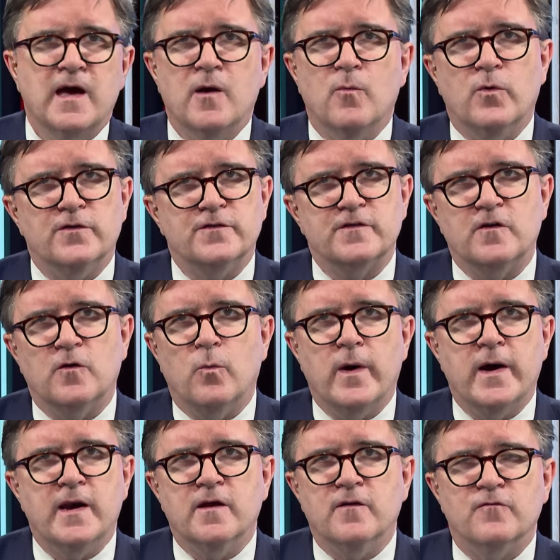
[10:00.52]
and we're still
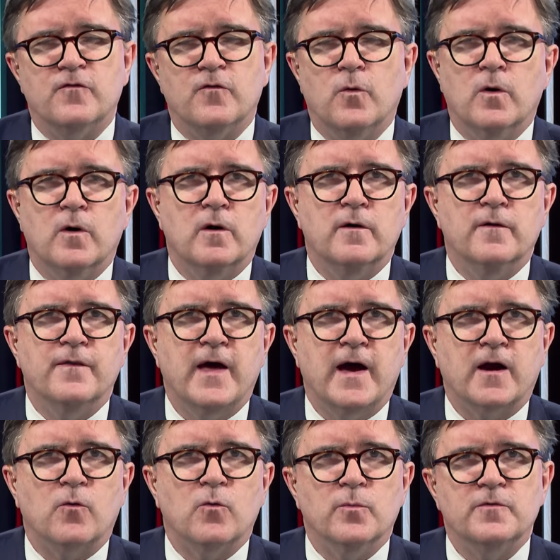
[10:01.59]
waiting for
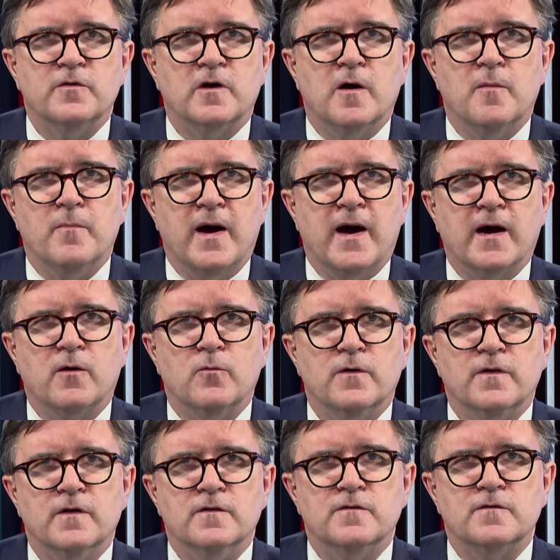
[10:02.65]
that group to come back
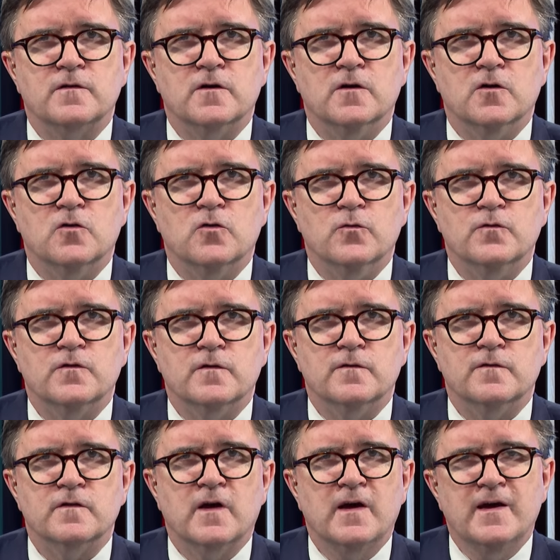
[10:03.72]
with its
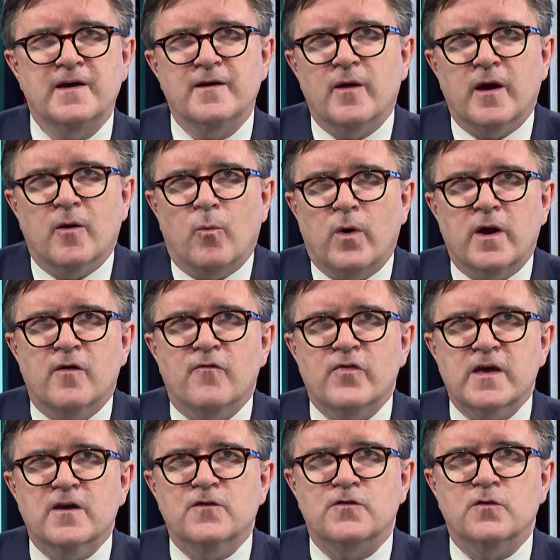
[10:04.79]
conclusions. You know, one of
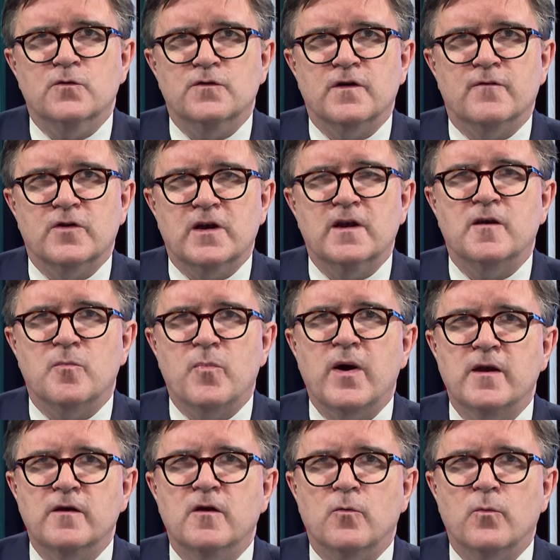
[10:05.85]
the issues of an
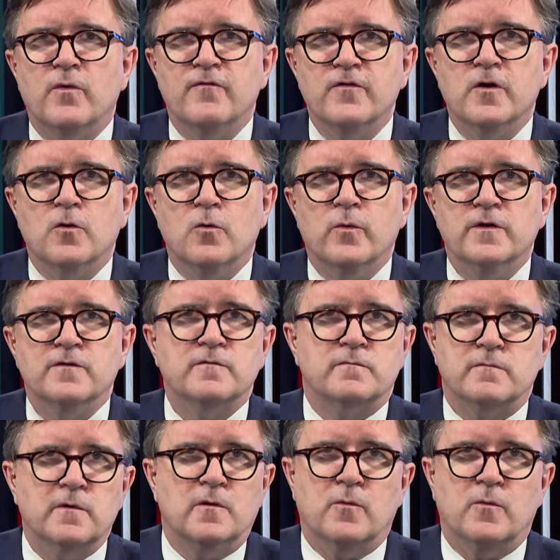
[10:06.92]
independent review is, you